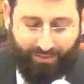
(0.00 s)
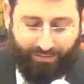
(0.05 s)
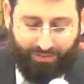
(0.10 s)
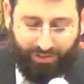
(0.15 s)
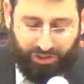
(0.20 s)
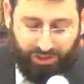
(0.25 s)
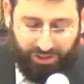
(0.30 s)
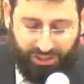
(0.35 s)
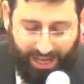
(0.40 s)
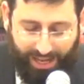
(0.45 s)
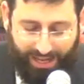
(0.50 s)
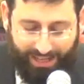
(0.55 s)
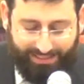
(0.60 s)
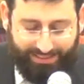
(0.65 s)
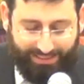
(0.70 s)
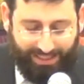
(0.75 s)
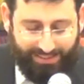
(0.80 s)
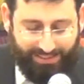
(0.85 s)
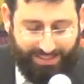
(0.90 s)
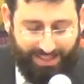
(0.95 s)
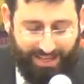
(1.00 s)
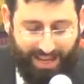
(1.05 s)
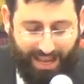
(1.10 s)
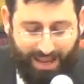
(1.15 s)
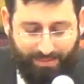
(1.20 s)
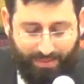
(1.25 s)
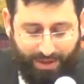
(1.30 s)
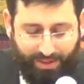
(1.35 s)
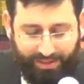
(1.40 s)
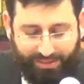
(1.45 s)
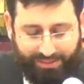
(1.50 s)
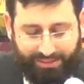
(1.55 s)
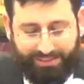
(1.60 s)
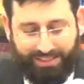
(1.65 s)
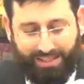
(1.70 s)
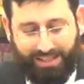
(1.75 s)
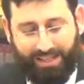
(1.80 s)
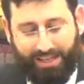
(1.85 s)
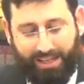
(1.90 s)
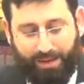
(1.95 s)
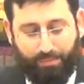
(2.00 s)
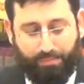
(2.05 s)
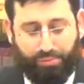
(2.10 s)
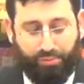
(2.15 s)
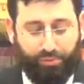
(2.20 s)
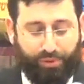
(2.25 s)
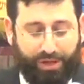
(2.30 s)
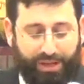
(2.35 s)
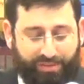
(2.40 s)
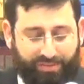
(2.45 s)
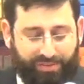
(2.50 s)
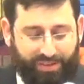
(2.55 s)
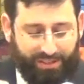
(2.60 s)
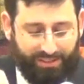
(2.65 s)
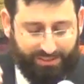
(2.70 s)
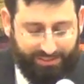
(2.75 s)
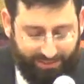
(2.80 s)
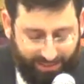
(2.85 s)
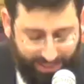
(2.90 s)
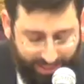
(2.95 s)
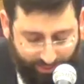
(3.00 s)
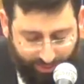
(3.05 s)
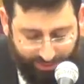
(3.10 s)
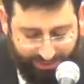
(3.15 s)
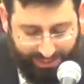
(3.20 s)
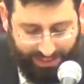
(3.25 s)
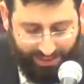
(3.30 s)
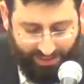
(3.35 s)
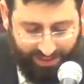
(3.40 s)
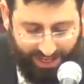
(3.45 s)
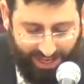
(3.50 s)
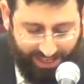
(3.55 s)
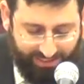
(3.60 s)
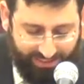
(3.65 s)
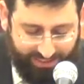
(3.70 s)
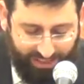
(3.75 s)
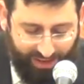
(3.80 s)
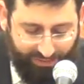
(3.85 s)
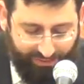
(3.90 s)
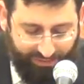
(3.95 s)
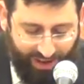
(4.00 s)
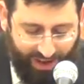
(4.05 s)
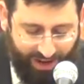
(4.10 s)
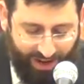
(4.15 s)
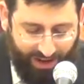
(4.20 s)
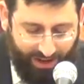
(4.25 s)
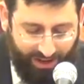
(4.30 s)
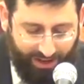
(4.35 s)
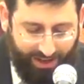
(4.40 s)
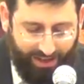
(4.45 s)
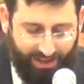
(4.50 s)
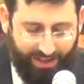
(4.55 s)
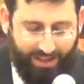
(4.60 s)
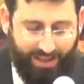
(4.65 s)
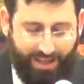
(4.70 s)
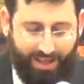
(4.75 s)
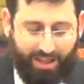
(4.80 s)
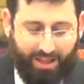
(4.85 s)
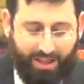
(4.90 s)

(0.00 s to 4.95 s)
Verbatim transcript: the shade, it says the name of the city previously was Kiryat Sefer.